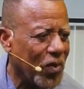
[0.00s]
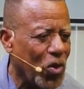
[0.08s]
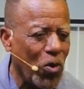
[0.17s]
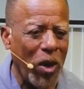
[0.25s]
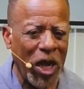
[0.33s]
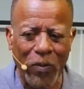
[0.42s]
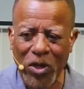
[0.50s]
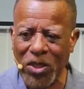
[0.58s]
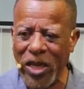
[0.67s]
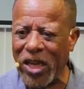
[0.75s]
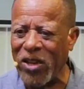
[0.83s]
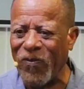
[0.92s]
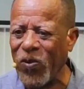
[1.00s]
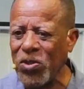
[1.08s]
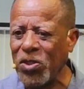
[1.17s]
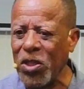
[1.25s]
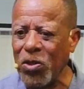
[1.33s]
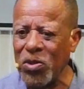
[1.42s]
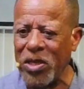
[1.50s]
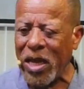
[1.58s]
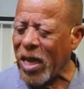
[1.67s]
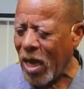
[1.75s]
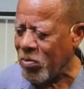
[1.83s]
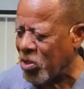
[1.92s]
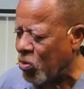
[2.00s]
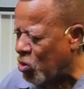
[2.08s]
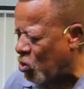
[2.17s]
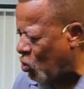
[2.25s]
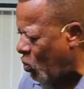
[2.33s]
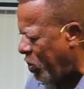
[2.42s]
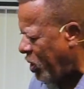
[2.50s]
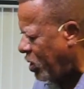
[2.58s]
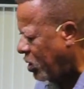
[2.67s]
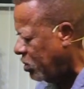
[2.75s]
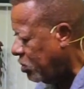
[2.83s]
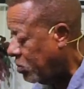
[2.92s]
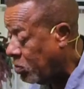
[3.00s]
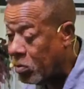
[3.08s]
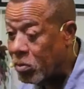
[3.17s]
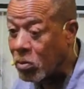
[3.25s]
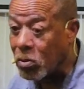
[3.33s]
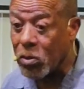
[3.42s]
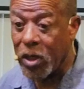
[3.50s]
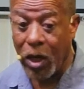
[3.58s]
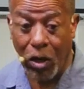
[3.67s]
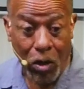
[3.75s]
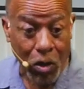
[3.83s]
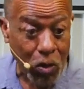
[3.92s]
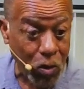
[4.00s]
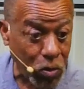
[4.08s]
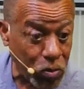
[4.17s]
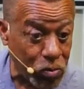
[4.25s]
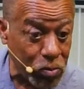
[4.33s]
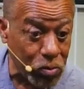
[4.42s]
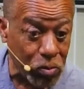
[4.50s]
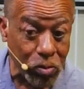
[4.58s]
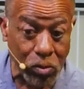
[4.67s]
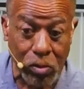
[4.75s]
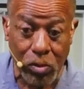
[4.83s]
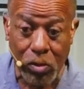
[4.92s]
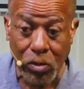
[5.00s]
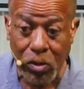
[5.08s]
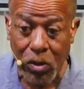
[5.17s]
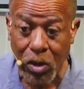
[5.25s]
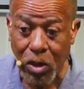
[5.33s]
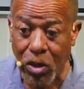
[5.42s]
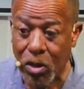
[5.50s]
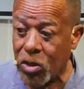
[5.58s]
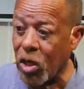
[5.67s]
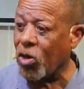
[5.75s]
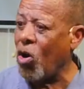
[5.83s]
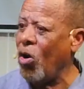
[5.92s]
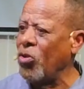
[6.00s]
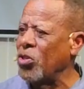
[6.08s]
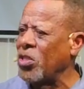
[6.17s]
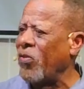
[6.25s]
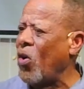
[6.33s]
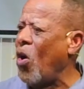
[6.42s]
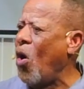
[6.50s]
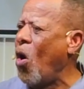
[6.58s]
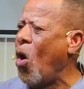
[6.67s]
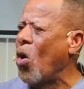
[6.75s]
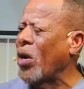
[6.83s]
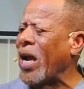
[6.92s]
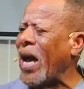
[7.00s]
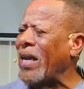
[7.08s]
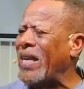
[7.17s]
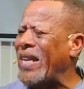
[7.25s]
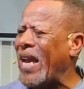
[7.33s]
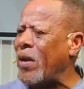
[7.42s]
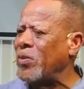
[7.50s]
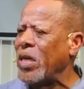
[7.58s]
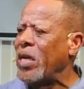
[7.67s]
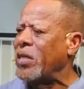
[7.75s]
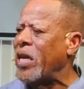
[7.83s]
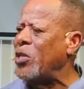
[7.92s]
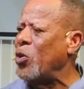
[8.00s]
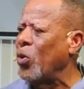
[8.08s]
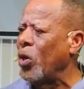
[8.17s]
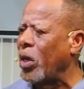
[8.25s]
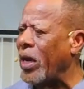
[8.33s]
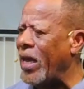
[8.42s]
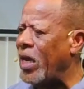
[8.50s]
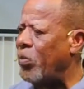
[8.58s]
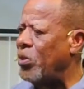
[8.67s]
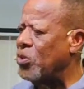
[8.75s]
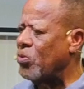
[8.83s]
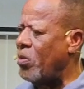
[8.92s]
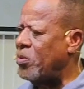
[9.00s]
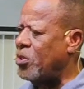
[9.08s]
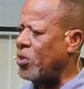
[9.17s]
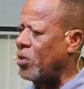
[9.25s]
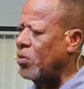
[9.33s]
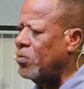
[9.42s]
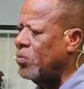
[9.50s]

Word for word: You make a mistake, the first thing you say, I'm so stupid. Hello? Start calling yourself all kind of names that don't align up with Scripture.